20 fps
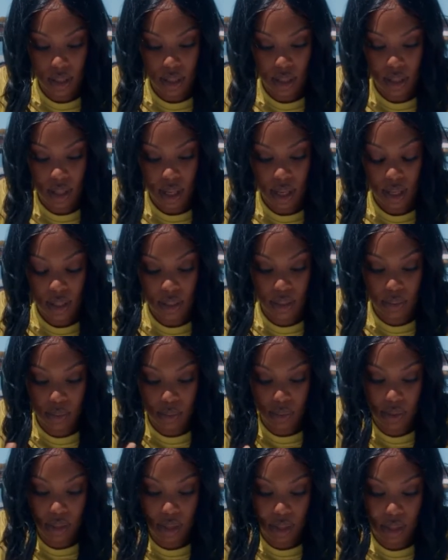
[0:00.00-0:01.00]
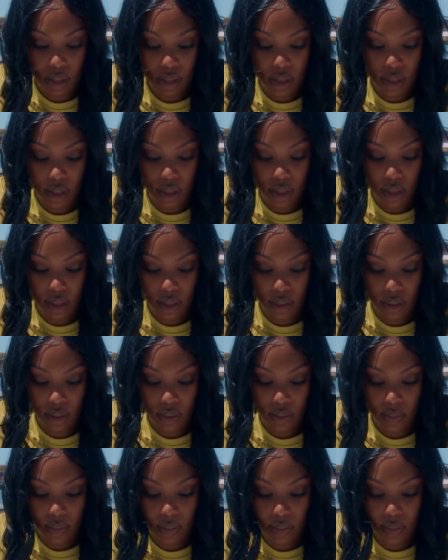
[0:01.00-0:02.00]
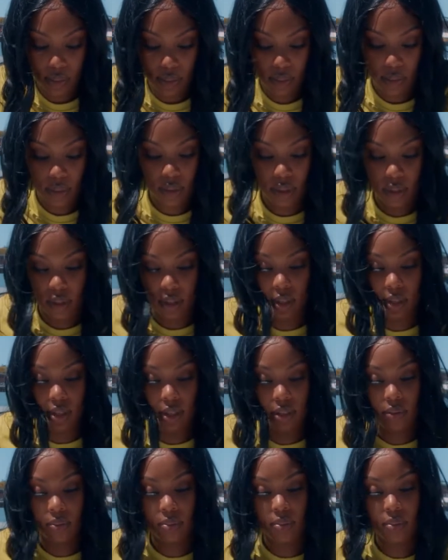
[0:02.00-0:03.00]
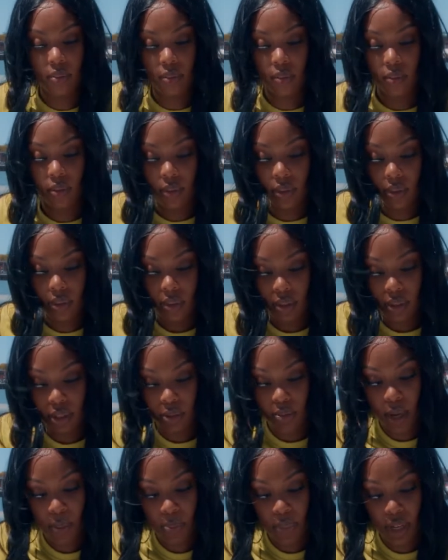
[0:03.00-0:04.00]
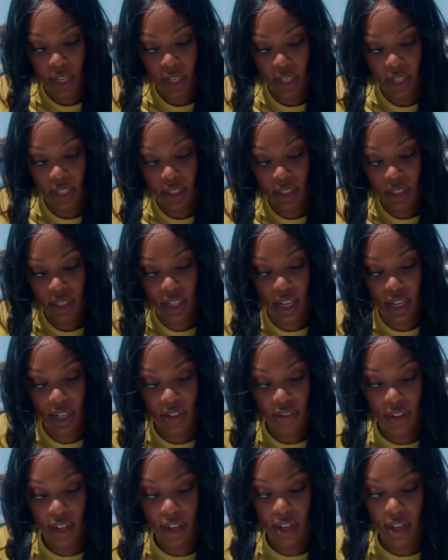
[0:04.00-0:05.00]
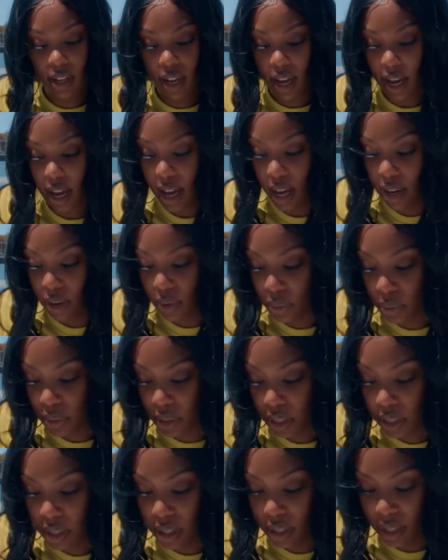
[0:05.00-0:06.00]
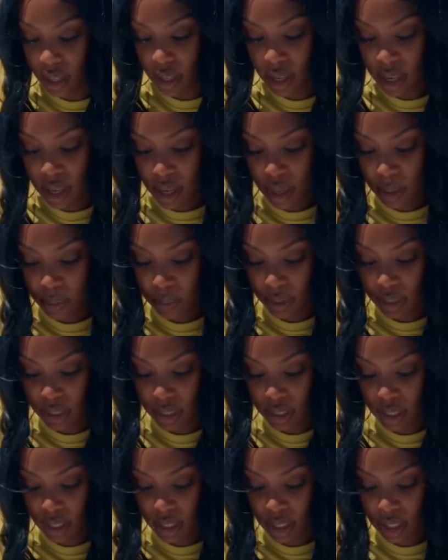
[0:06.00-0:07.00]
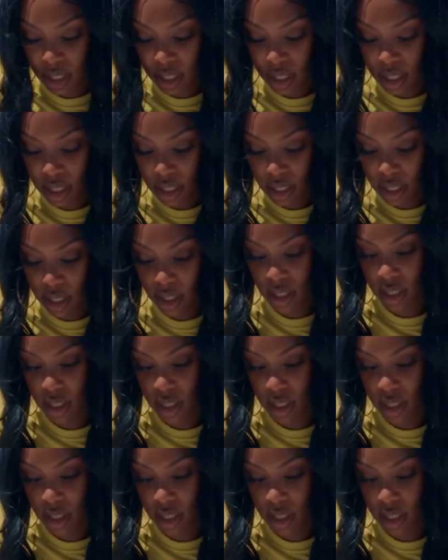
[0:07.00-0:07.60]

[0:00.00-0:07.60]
And that is pretty long. Okay. So my pinky is kind of at an awkward position.